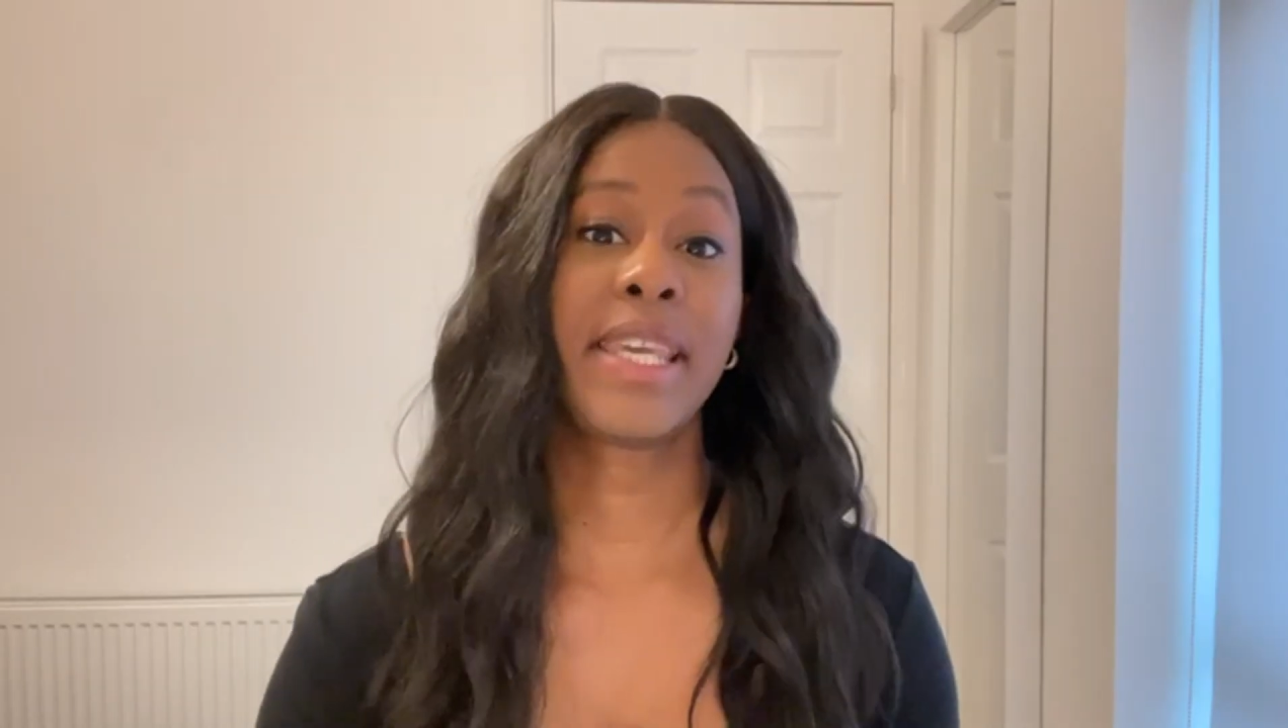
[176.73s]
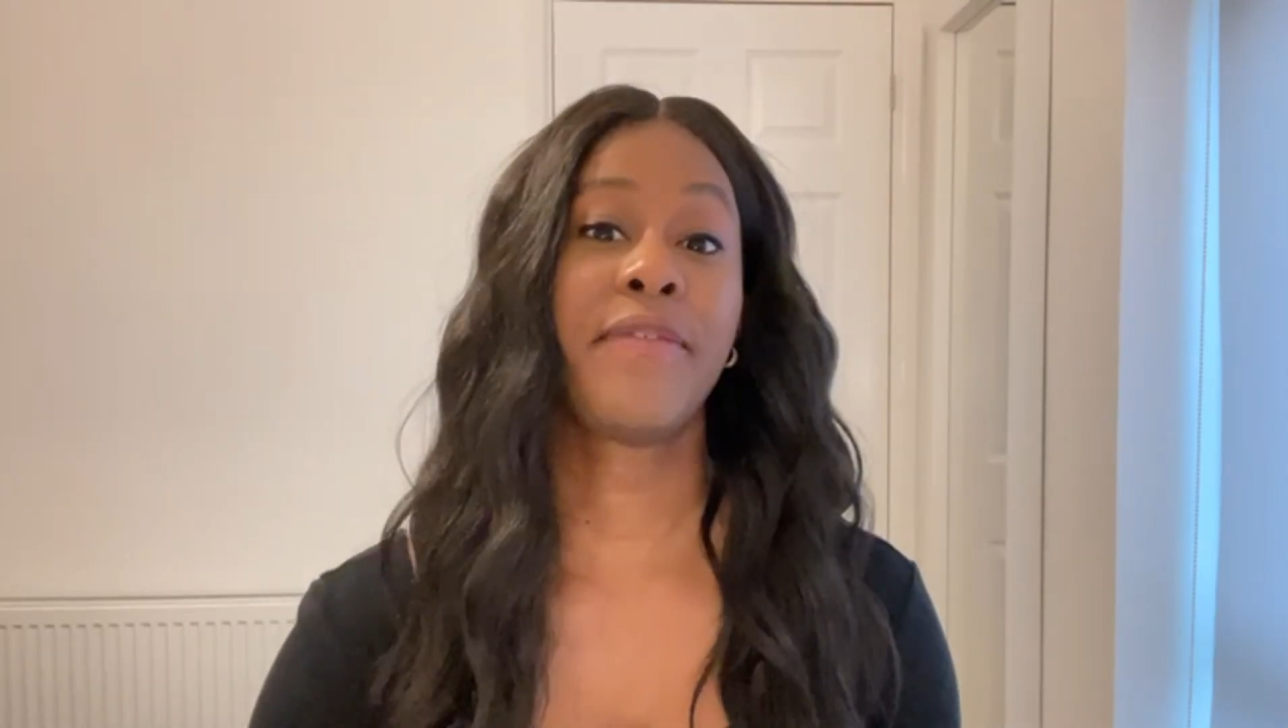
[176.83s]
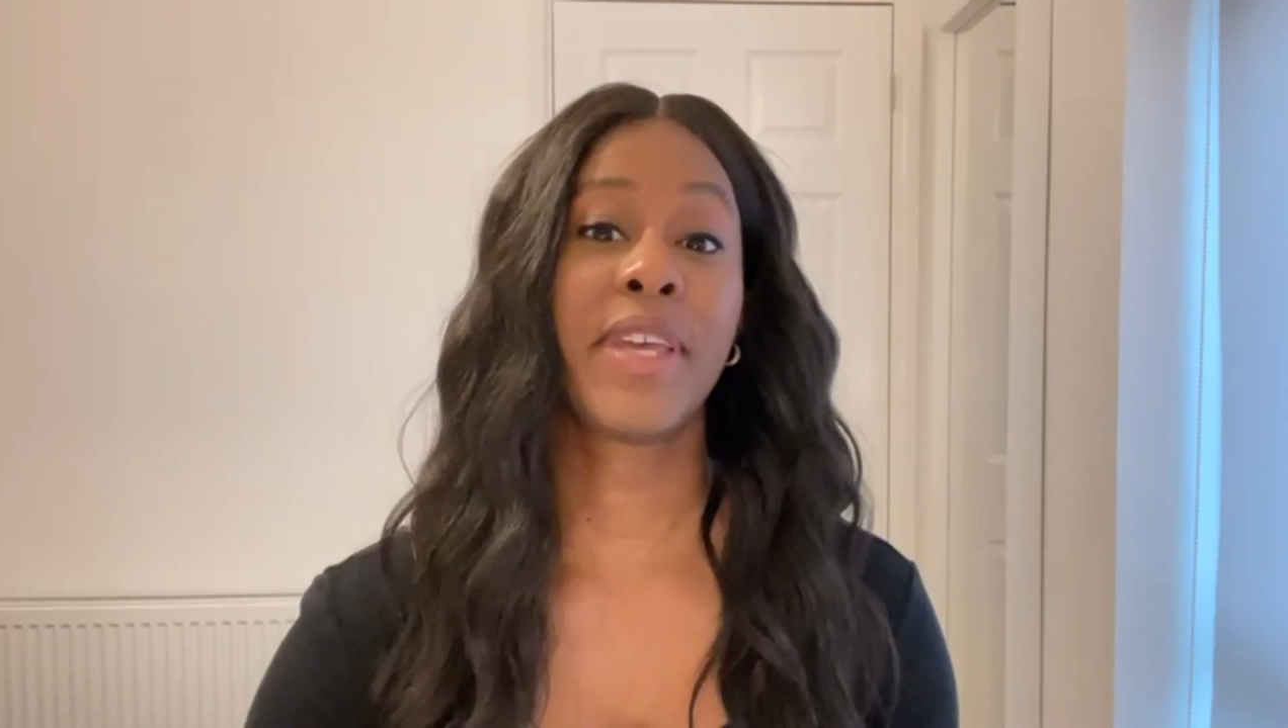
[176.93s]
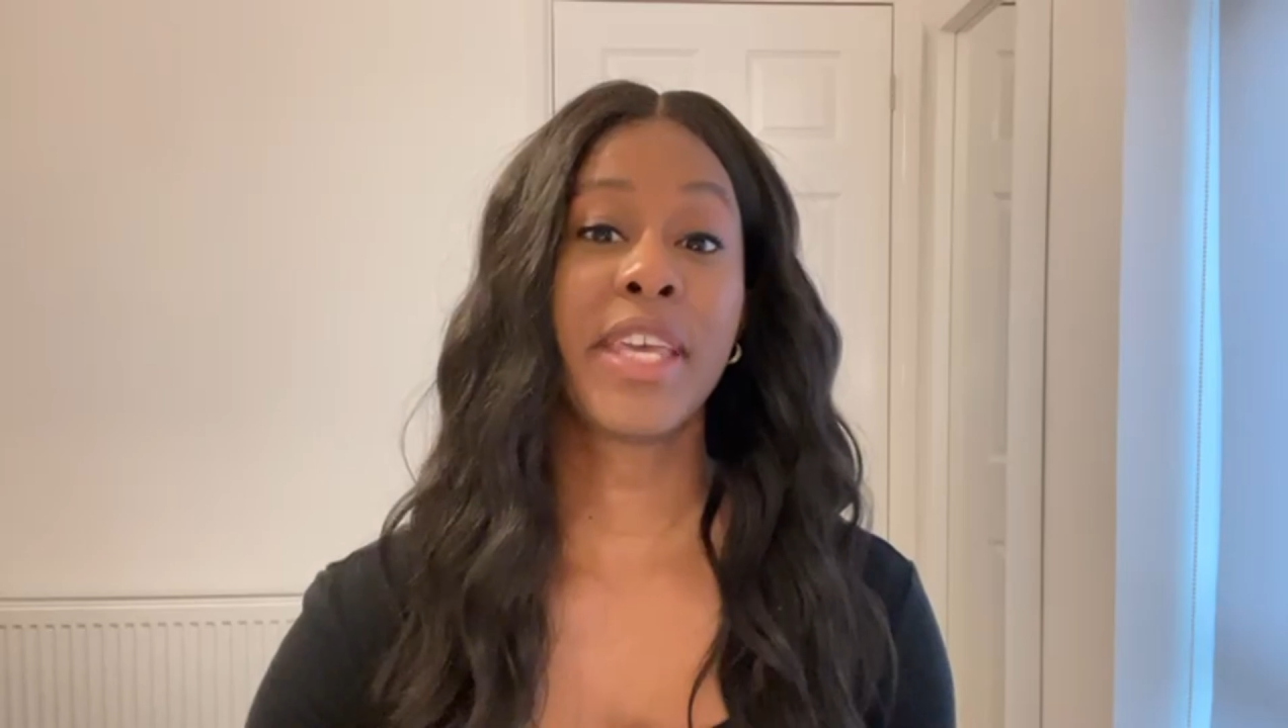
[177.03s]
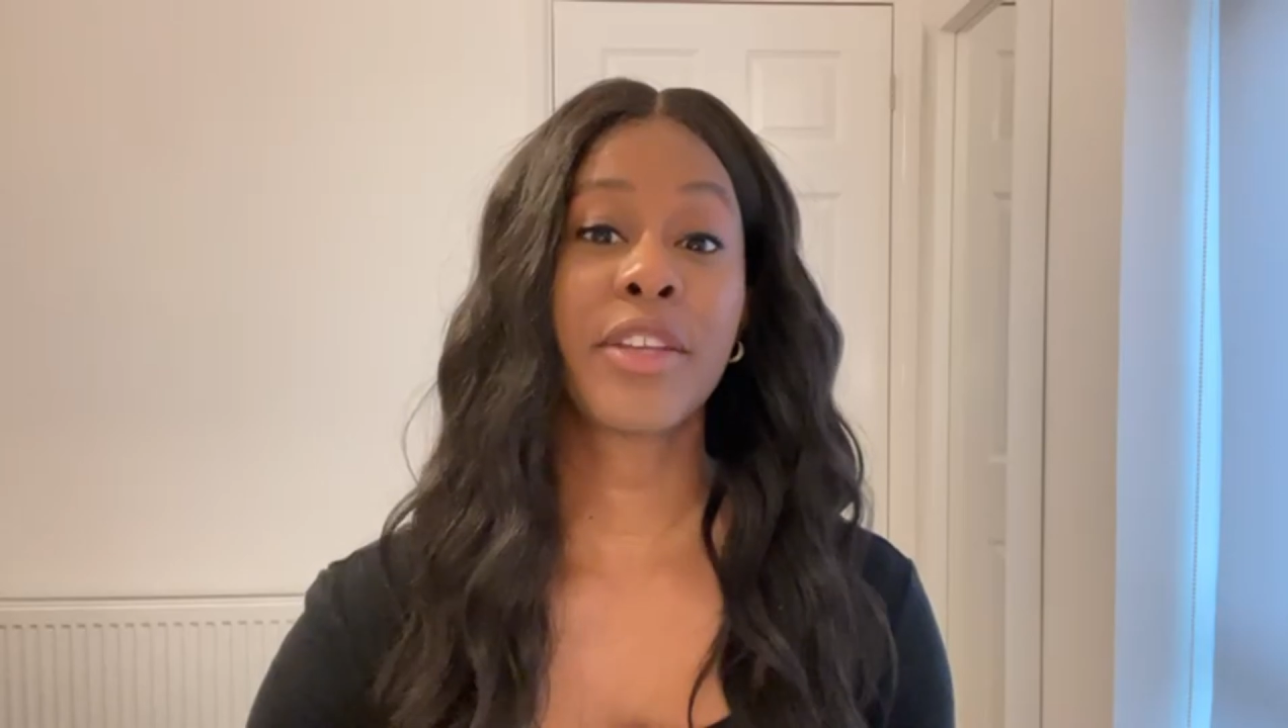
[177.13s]

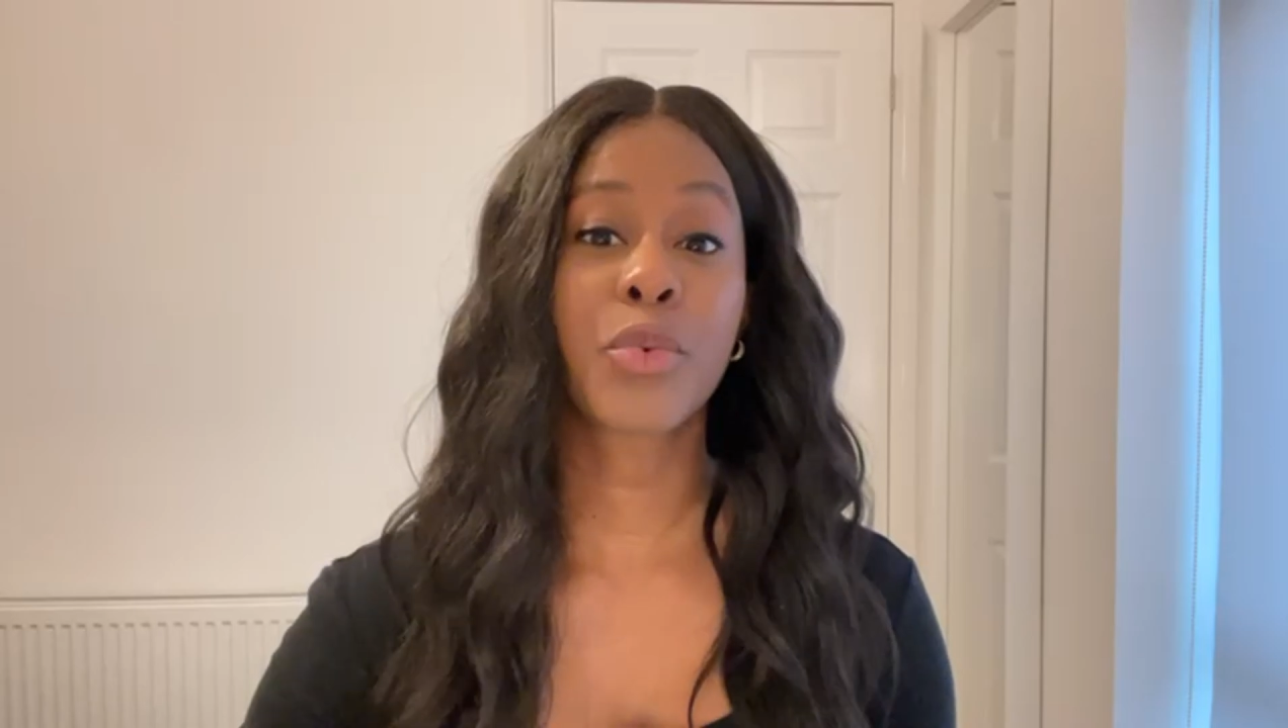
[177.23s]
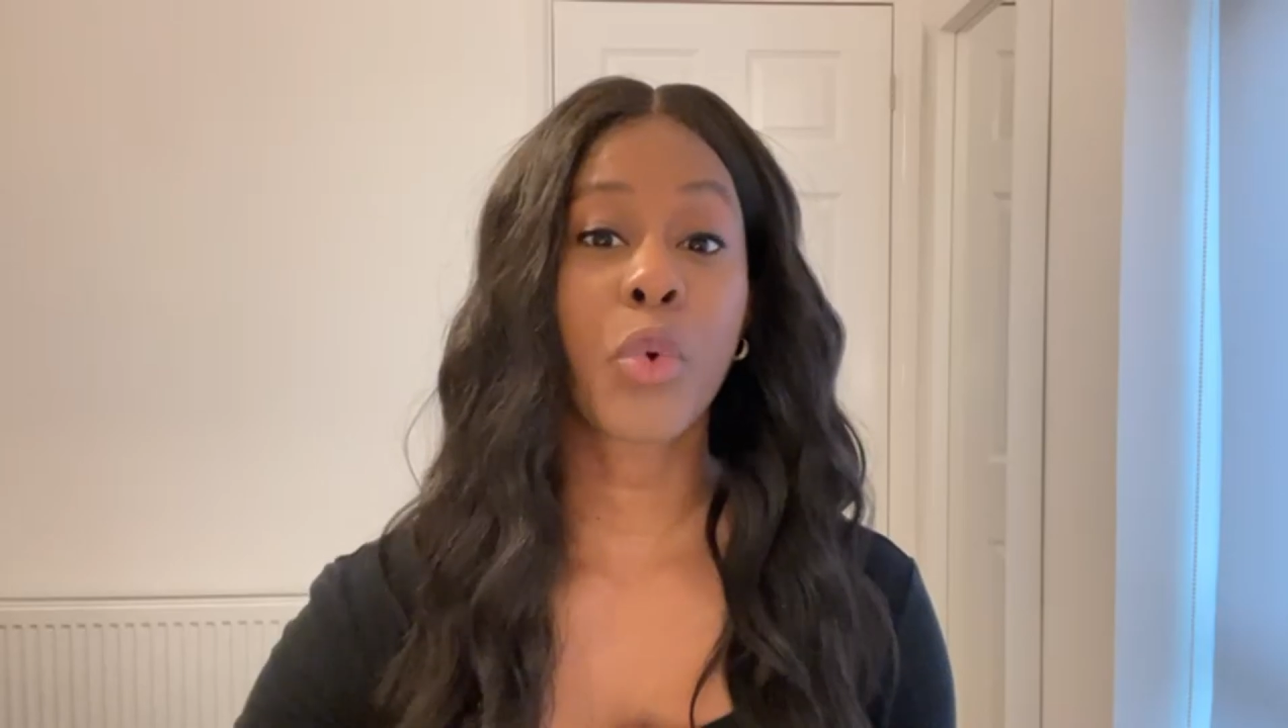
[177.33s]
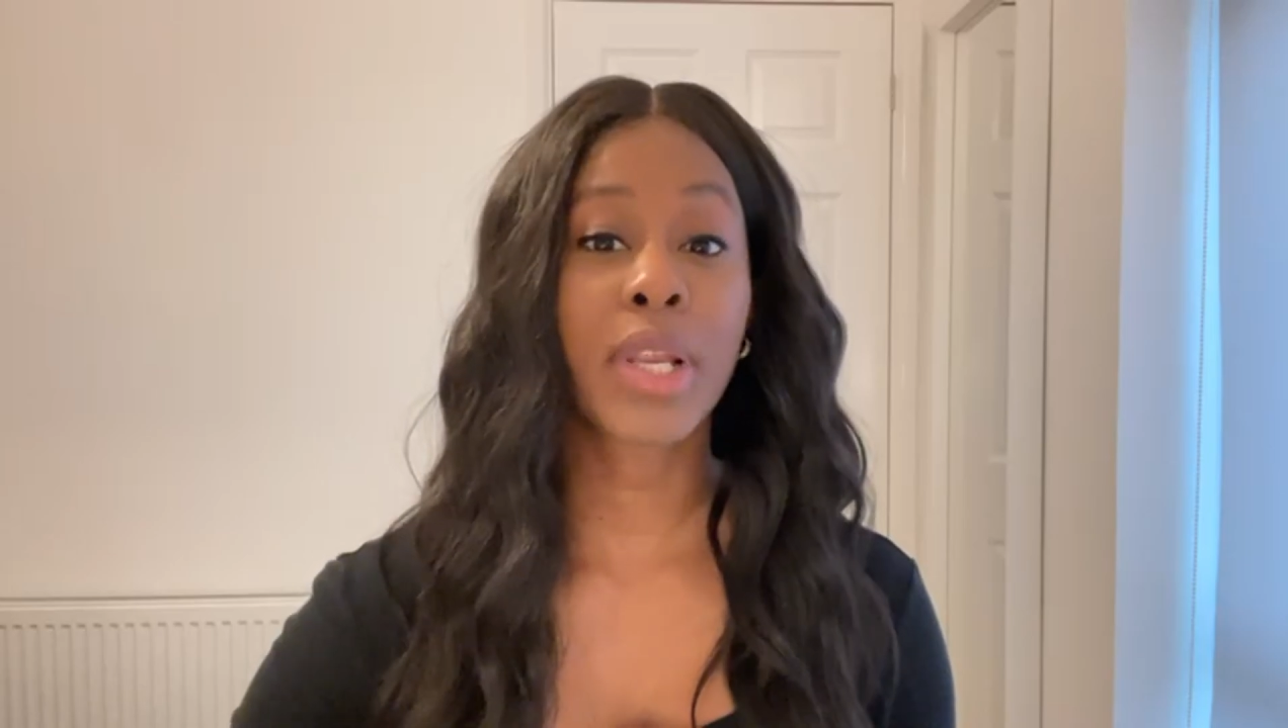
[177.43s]
give each